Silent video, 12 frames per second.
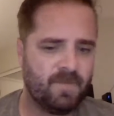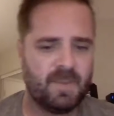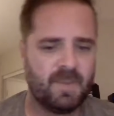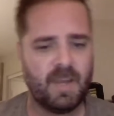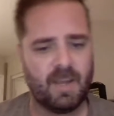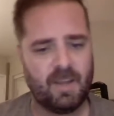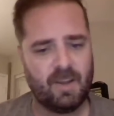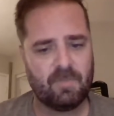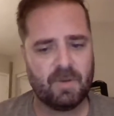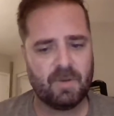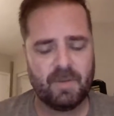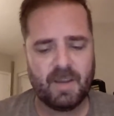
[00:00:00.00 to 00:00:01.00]
Yeah, you
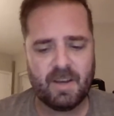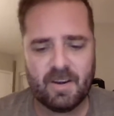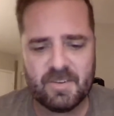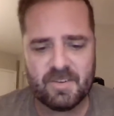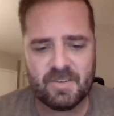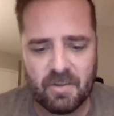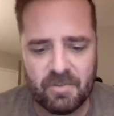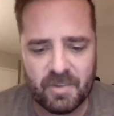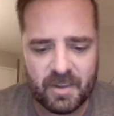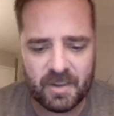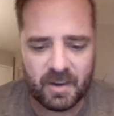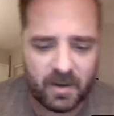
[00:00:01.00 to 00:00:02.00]
could probably hear yourself
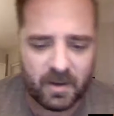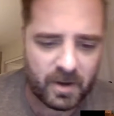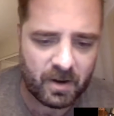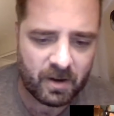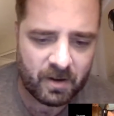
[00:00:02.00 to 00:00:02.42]
in the computer.